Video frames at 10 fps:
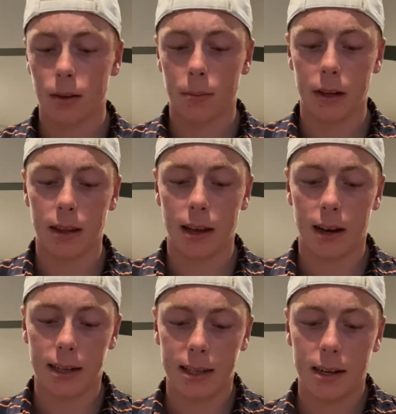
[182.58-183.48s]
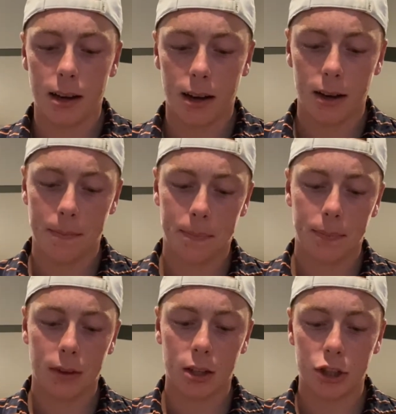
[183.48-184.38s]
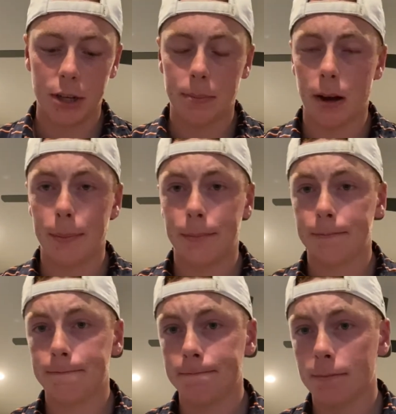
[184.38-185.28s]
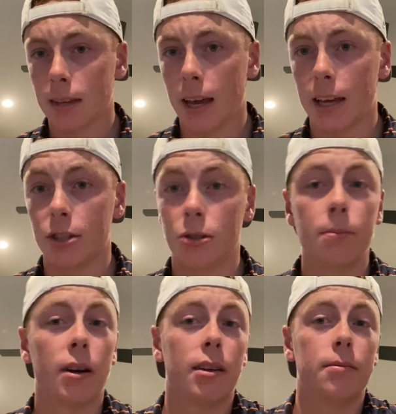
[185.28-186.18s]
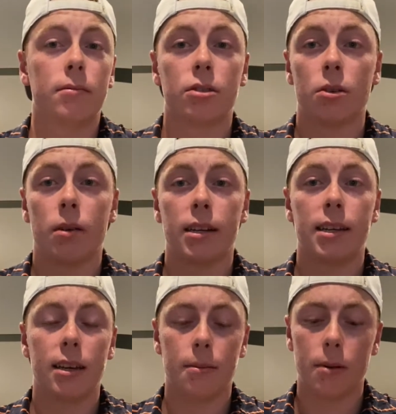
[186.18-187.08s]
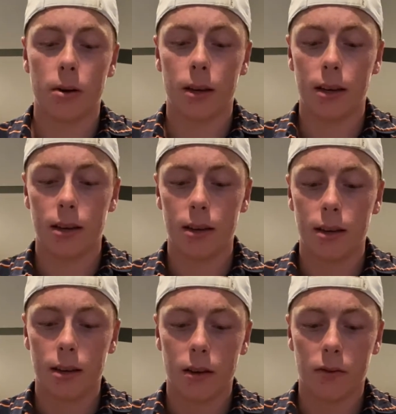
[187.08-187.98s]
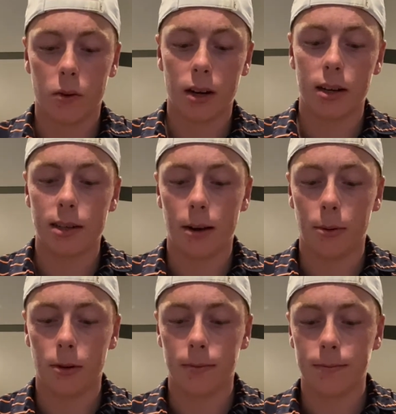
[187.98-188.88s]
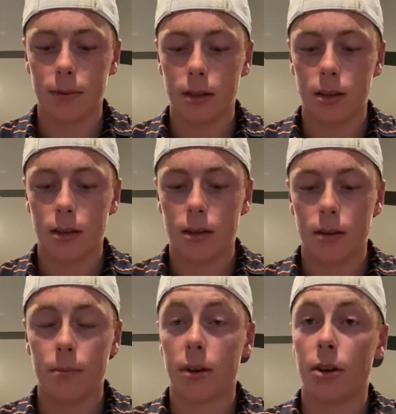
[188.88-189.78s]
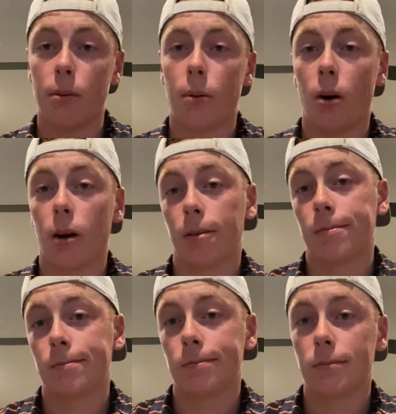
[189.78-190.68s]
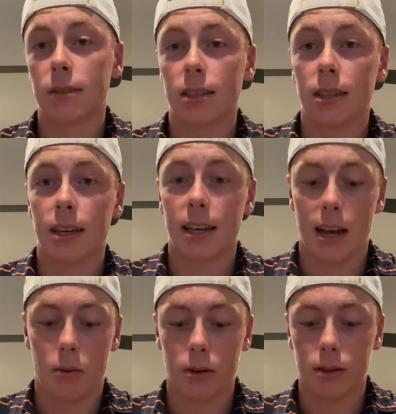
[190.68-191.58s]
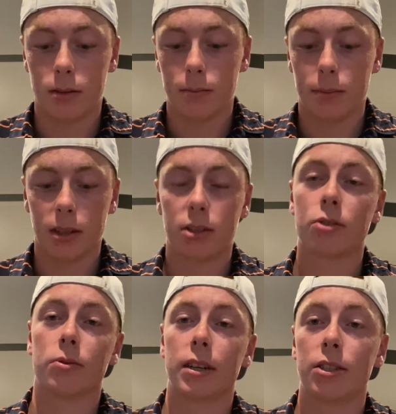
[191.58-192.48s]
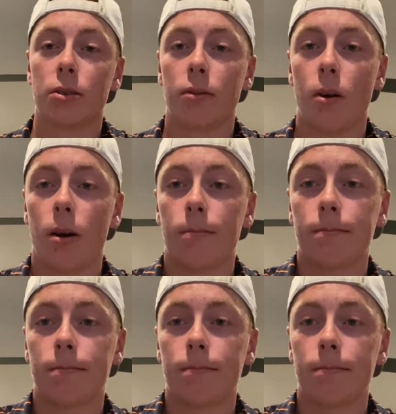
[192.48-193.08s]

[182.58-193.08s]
But then I did chip up and 2-putted, so I did get a bogey, avoided a double, but no par. And now we're +3 so far.